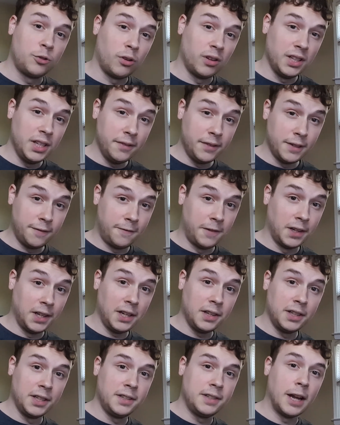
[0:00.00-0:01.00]
So I'll leave an
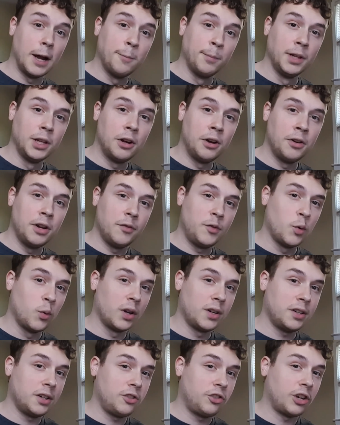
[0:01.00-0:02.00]
affiliate link down below if you
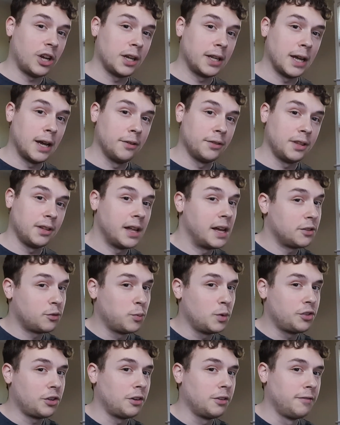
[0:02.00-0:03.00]
wanted to check out The
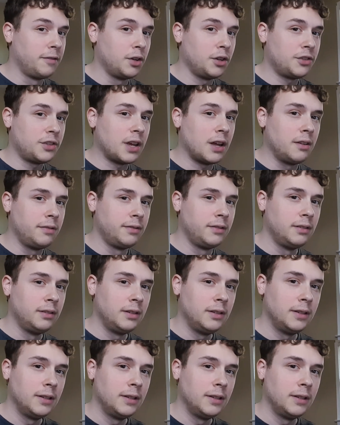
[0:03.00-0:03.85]
Last Witch Hunter for yourself.